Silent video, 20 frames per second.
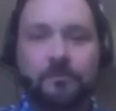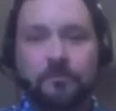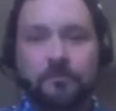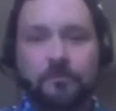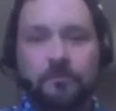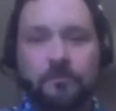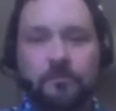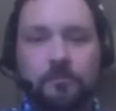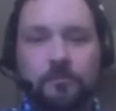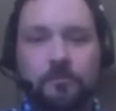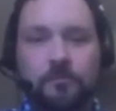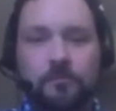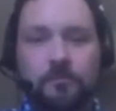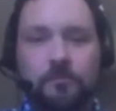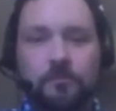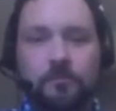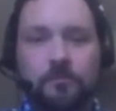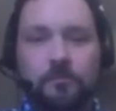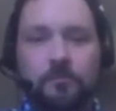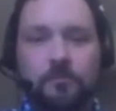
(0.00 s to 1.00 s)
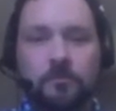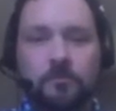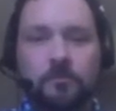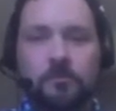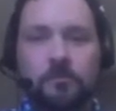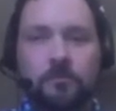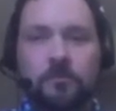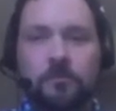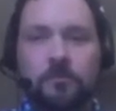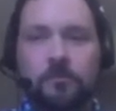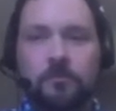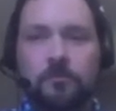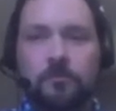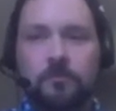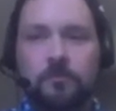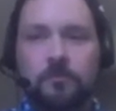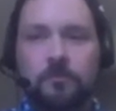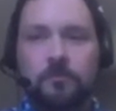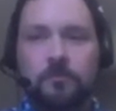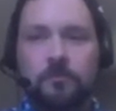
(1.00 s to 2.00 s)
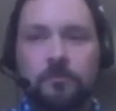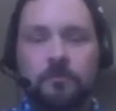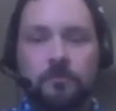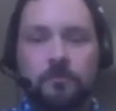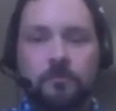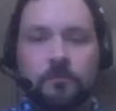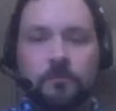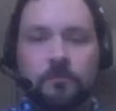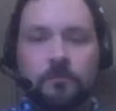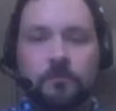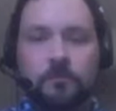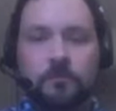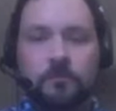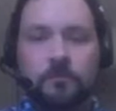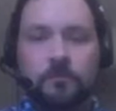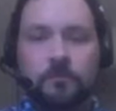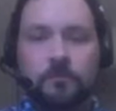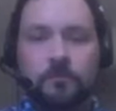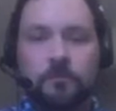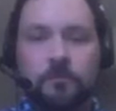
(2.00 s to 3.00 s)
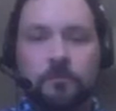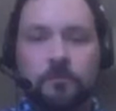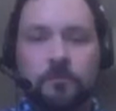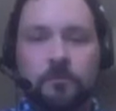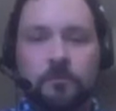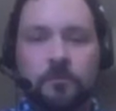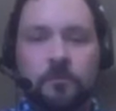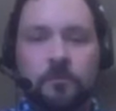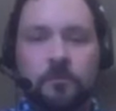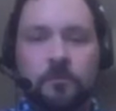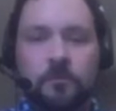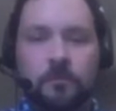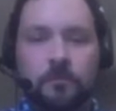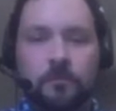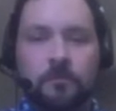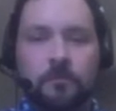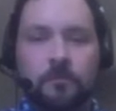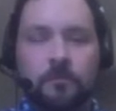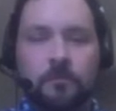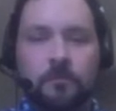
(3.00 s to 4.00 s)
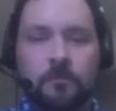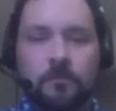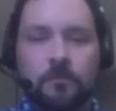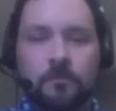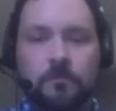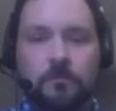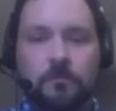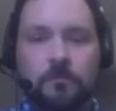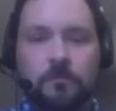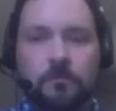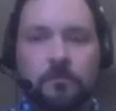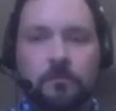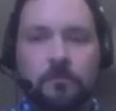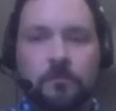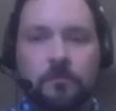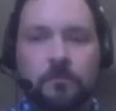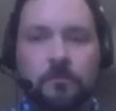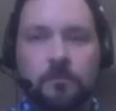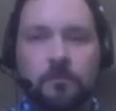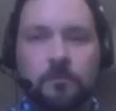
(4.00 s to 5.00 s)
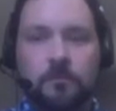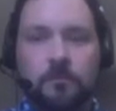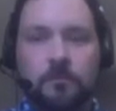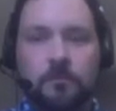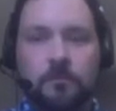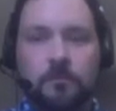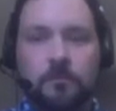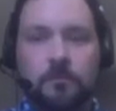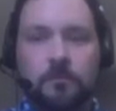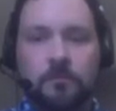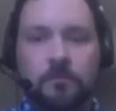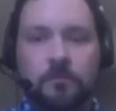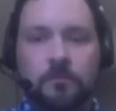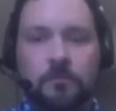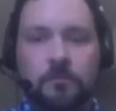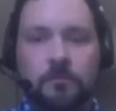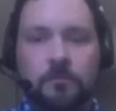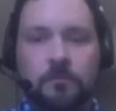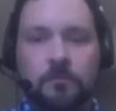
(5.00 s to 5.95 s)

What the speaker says: This person isn't speaking.